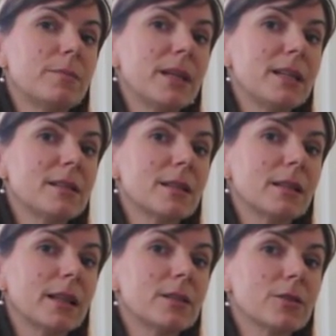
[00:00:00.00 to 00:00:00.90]
Beans
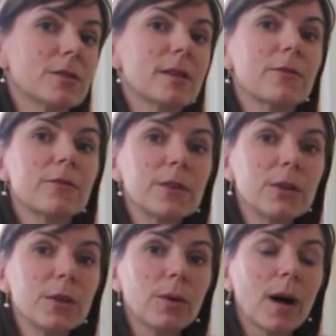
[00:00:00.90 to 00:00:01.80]
and lentils, they fill
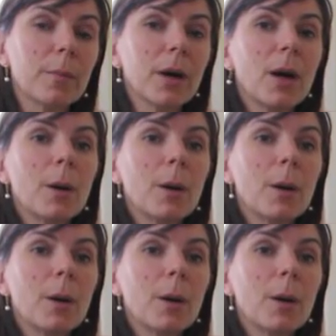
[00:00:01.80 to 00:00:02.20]
you up,